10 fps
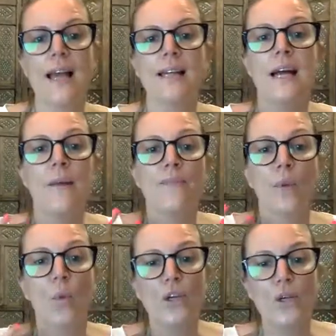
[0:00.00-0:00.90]
And
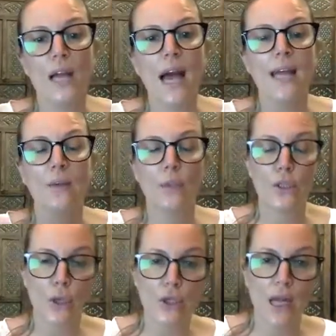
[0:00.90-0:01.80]
what do you like and
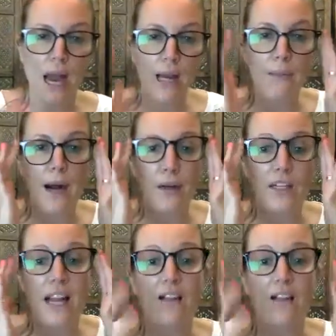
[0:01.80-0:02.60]
what don't you like about it?